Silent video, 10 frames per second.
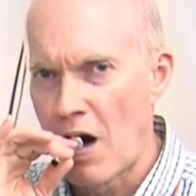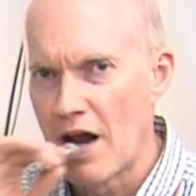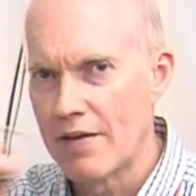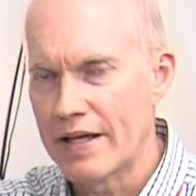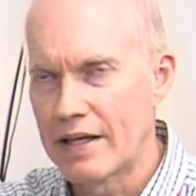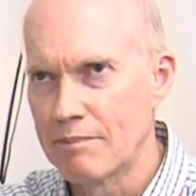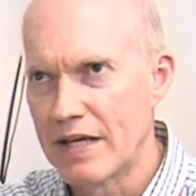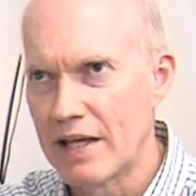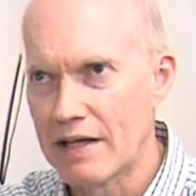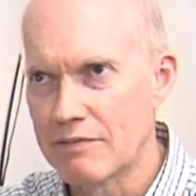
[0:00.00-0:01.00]
And they can
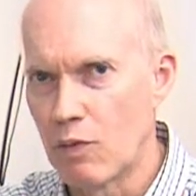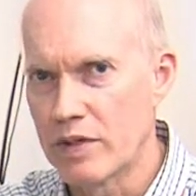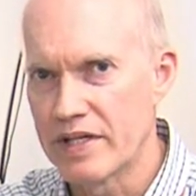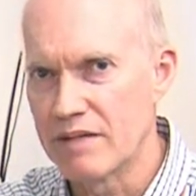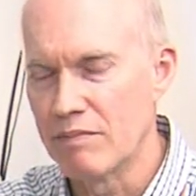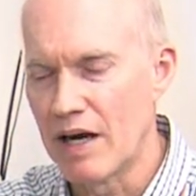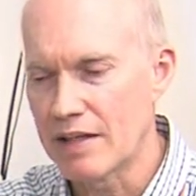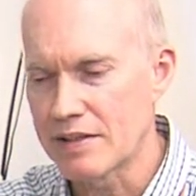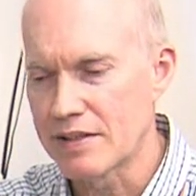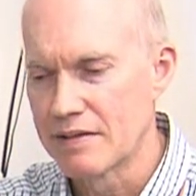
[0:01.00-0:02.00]
be like 14
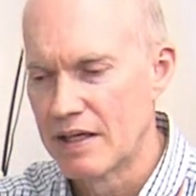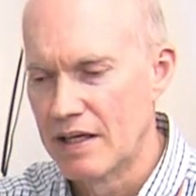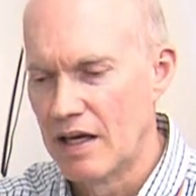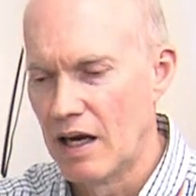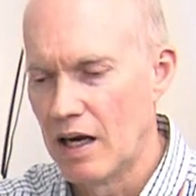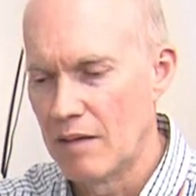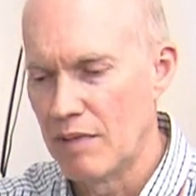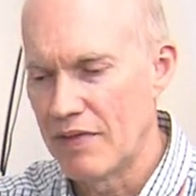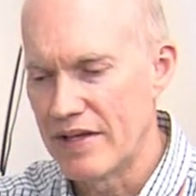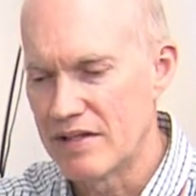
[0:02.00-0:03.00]
bucks. Uh,
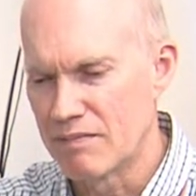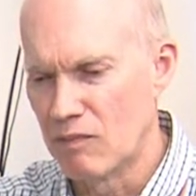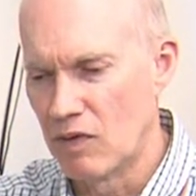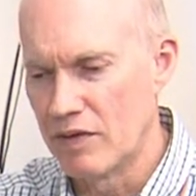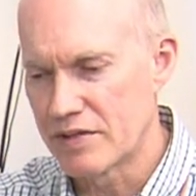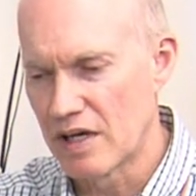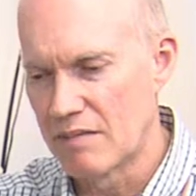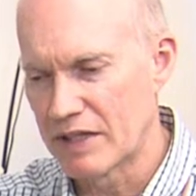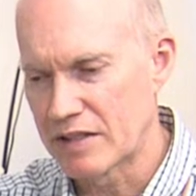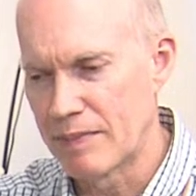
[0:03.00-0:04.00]
but these
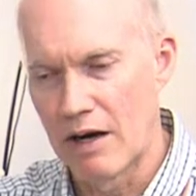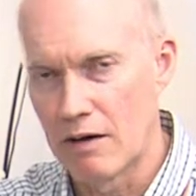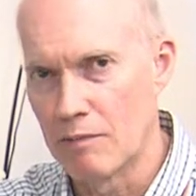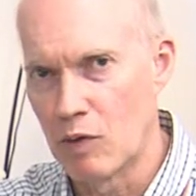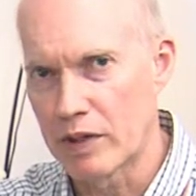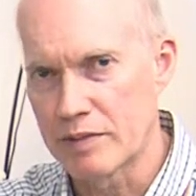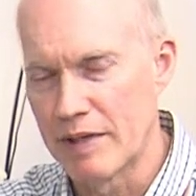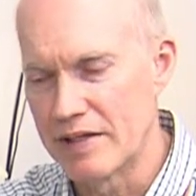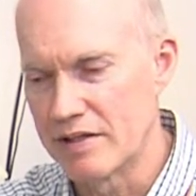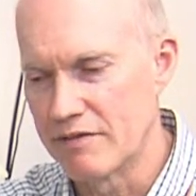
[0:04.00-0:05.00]
some are more
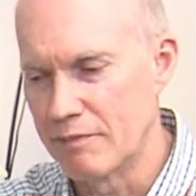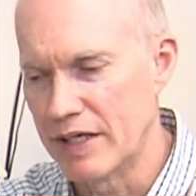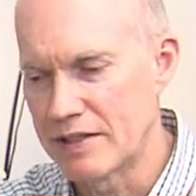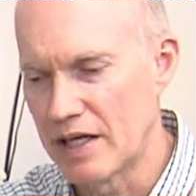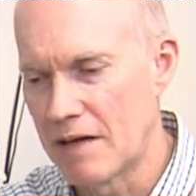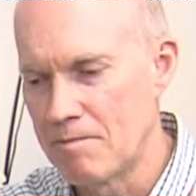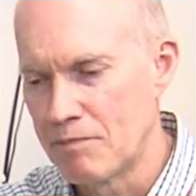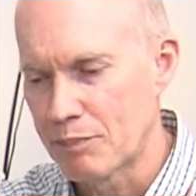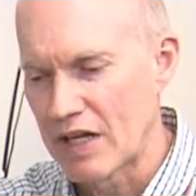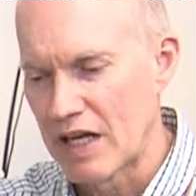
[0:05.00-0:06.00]
expensive. But uh,
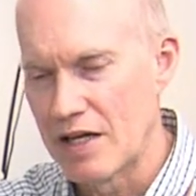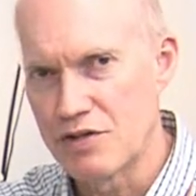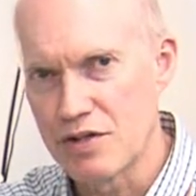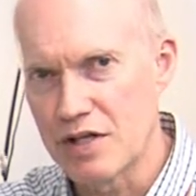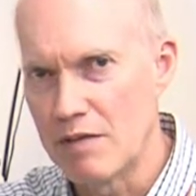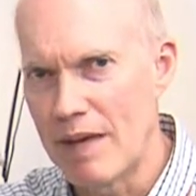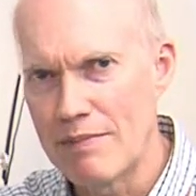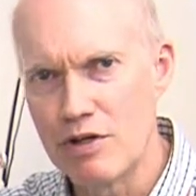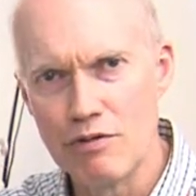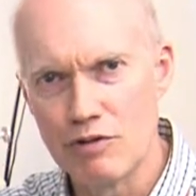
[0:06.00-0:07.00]
it's just
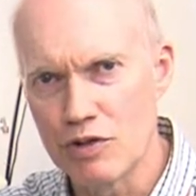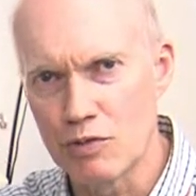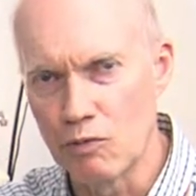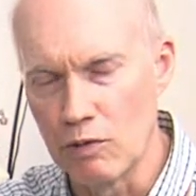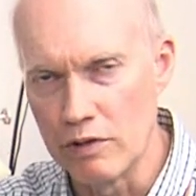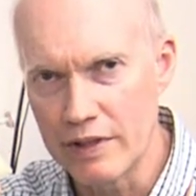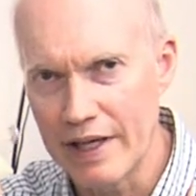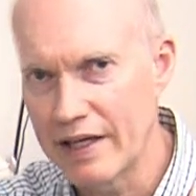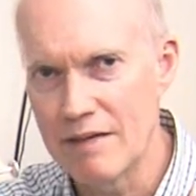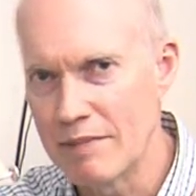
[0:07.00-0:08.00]
maybe you just
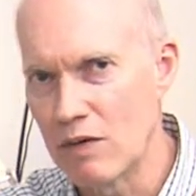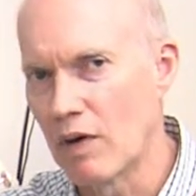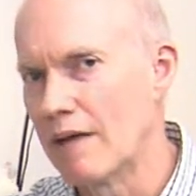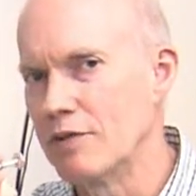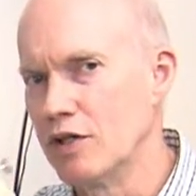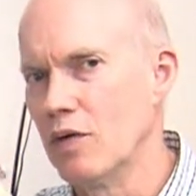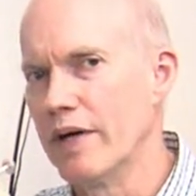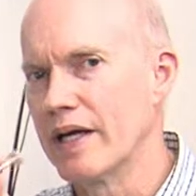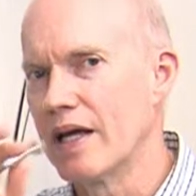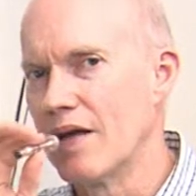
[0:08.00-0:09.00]
looking at me what I'm
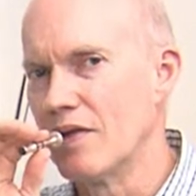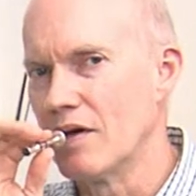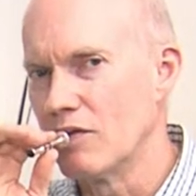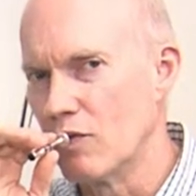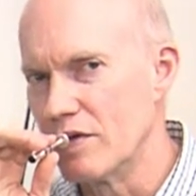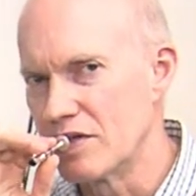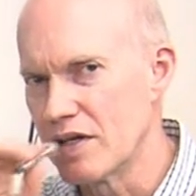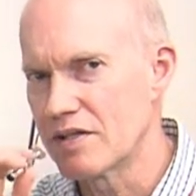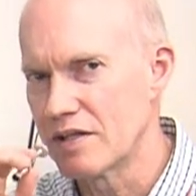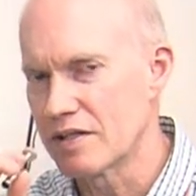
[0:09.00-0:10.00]
doing and the, the
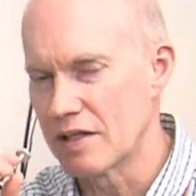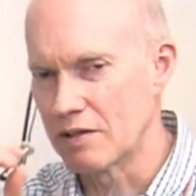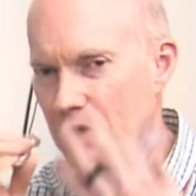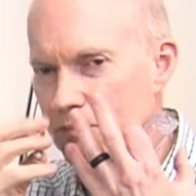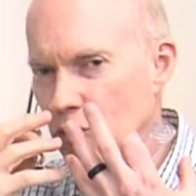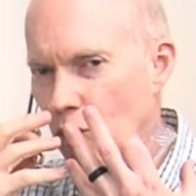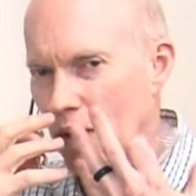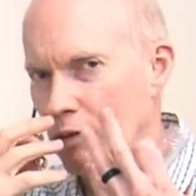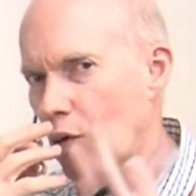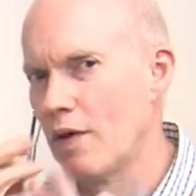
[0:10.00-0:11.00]
resistance and the what
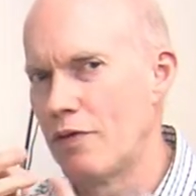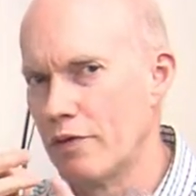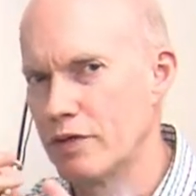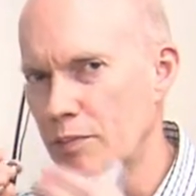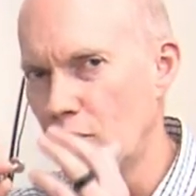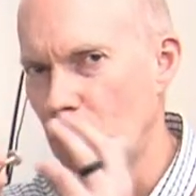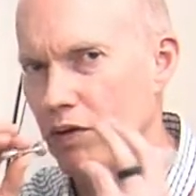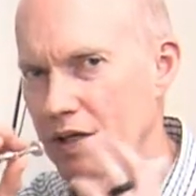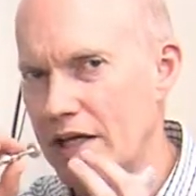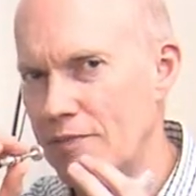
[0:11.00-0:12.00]
I'm going through to
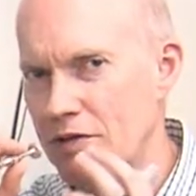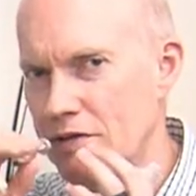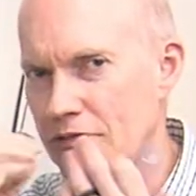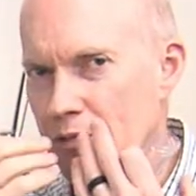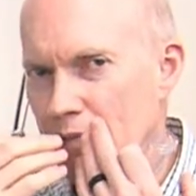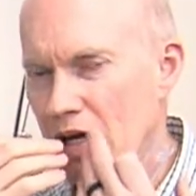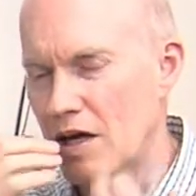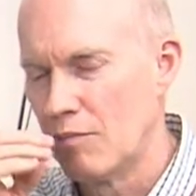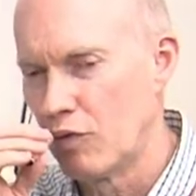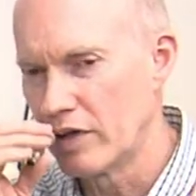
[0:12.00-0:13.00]
pull keep this from
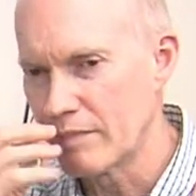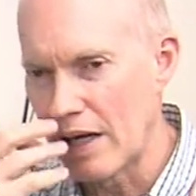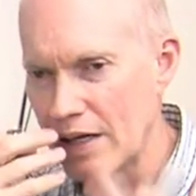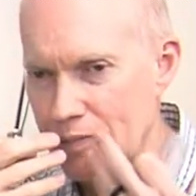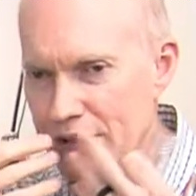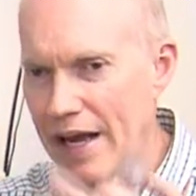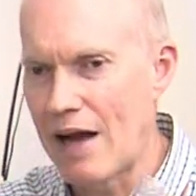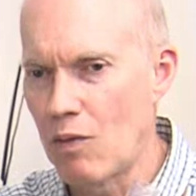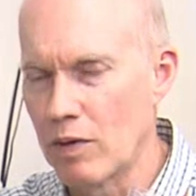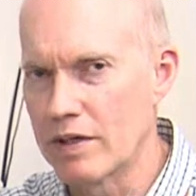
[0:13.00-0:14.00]
pulling my lips
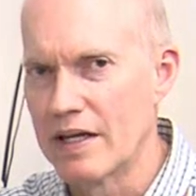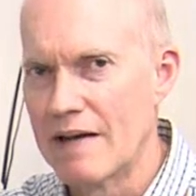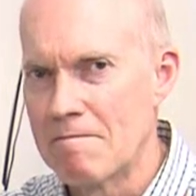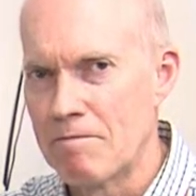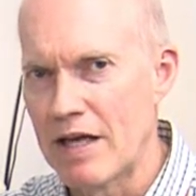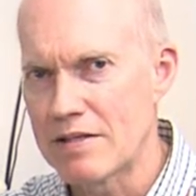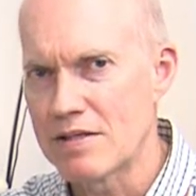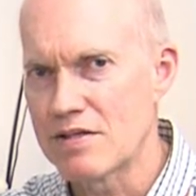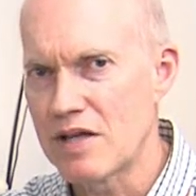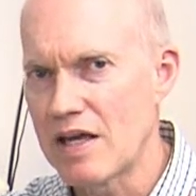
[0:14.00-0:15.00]
outward. That's
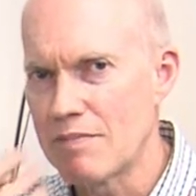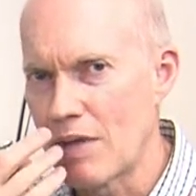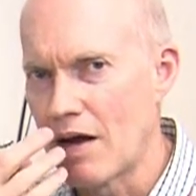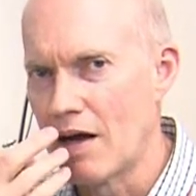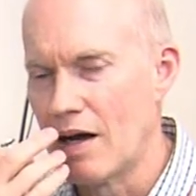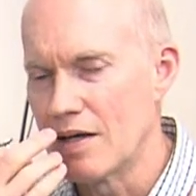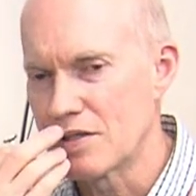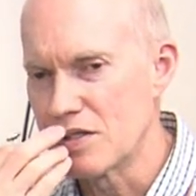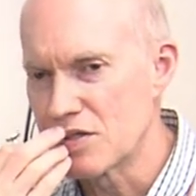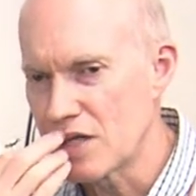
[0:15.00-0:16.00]
the same uh,
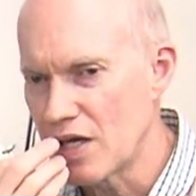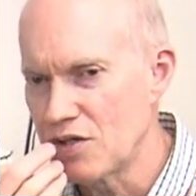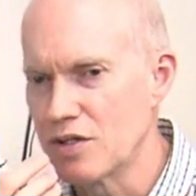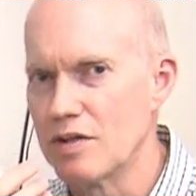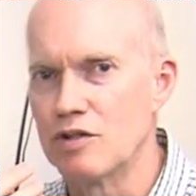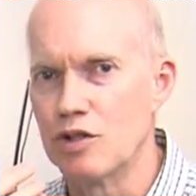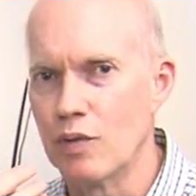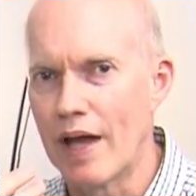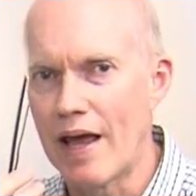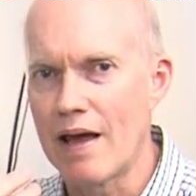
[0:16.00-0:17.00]
sensation that you
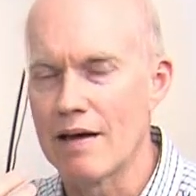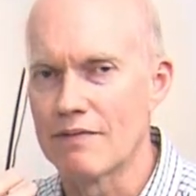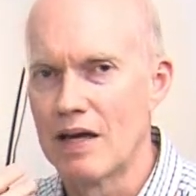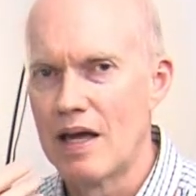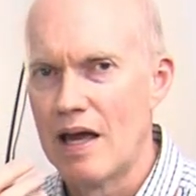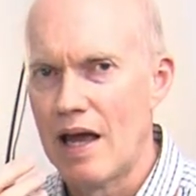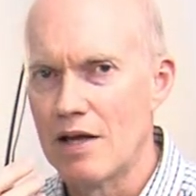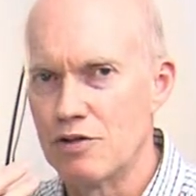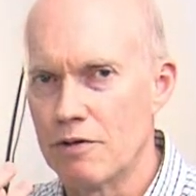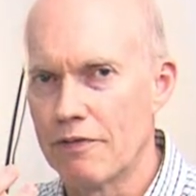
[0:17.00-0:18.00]
would have
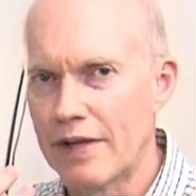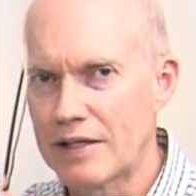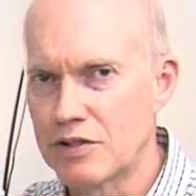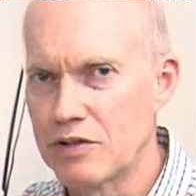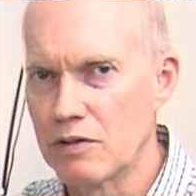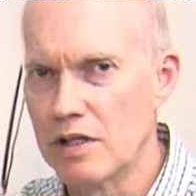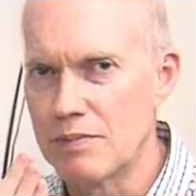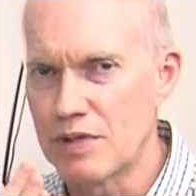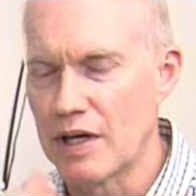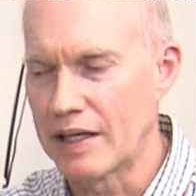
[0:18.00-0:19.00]
as you're flexing your
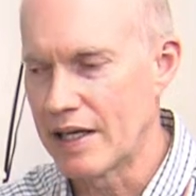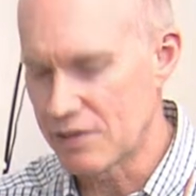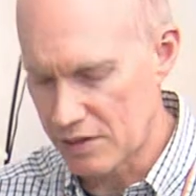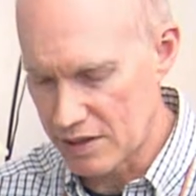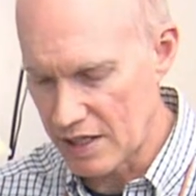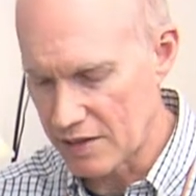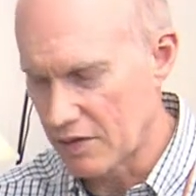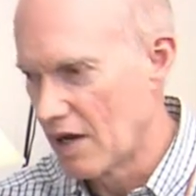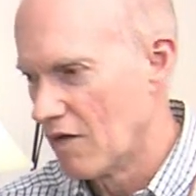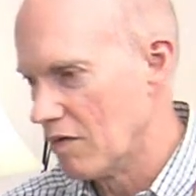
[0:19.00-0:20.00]
lips against the
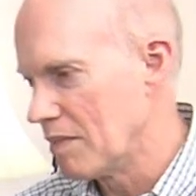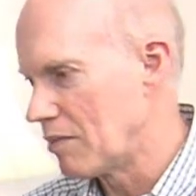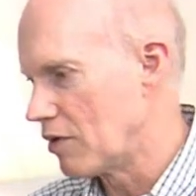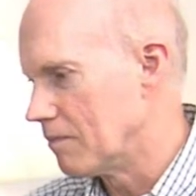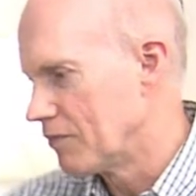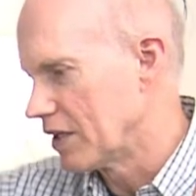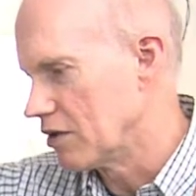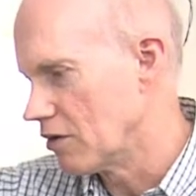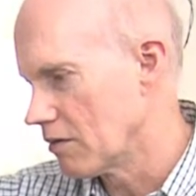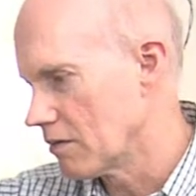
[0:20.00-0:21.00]
teeth. Remember,
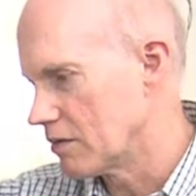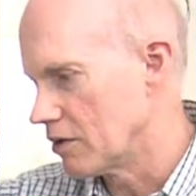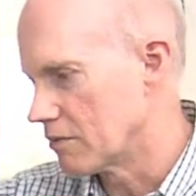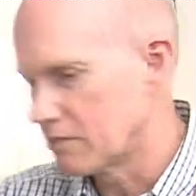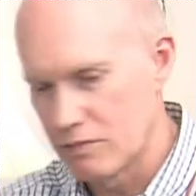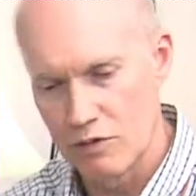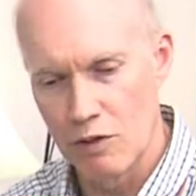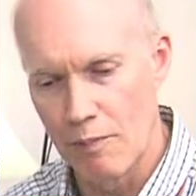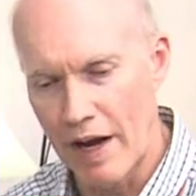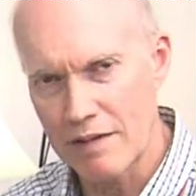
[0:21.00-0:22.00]
your your
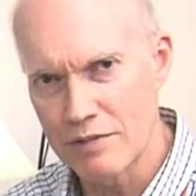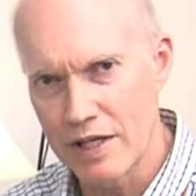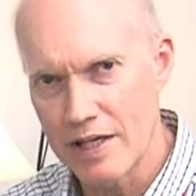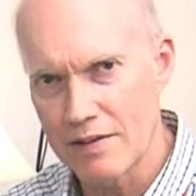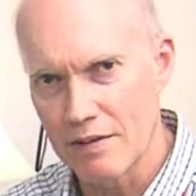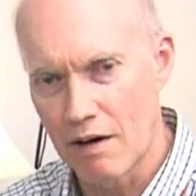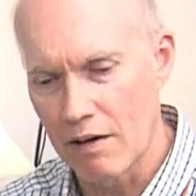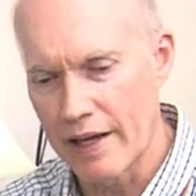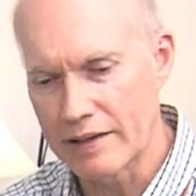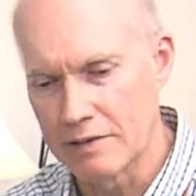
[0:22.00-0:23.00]
your bottom teeth
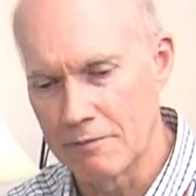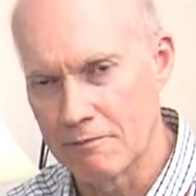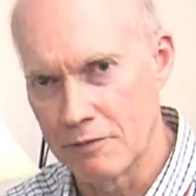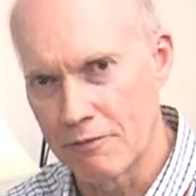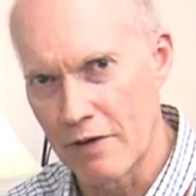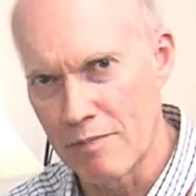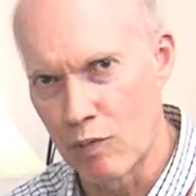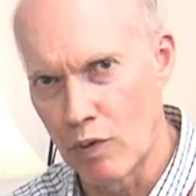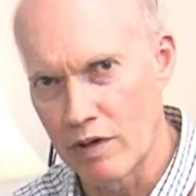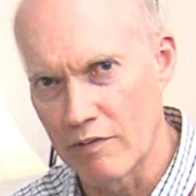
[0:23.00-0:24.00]
are like the, the
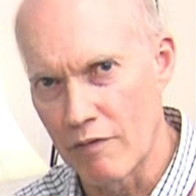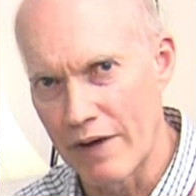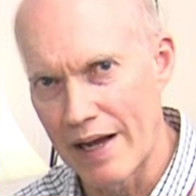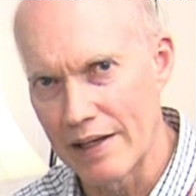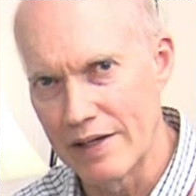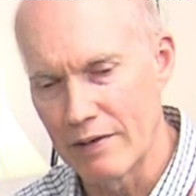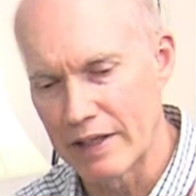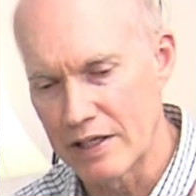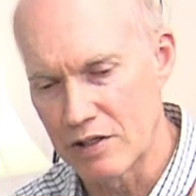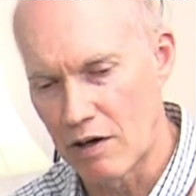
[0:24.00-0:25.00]
fretboard of a violin or
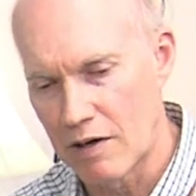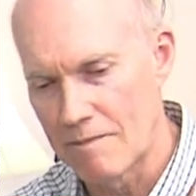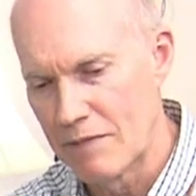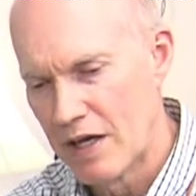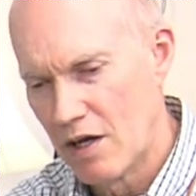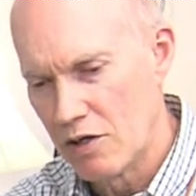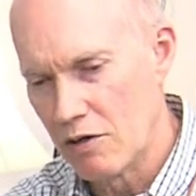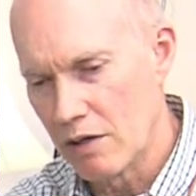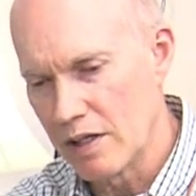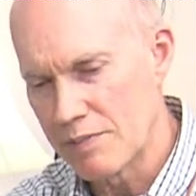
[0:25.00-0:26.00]
a guitar.
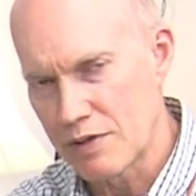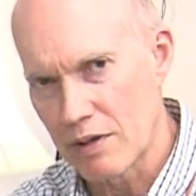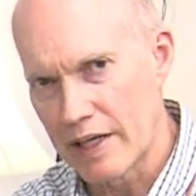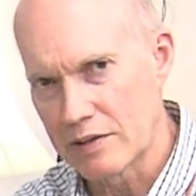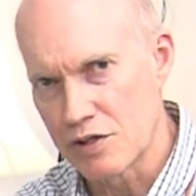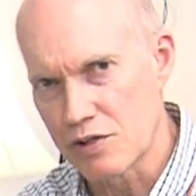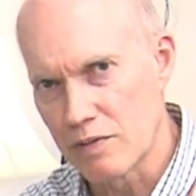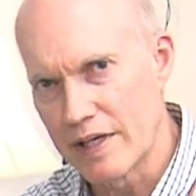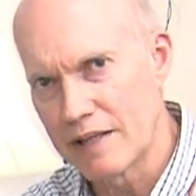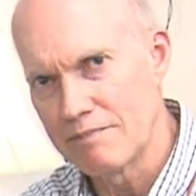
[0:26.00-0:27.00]
Your lips are like the
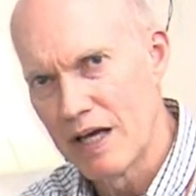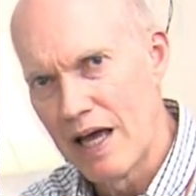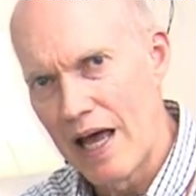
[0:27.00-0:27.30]
string.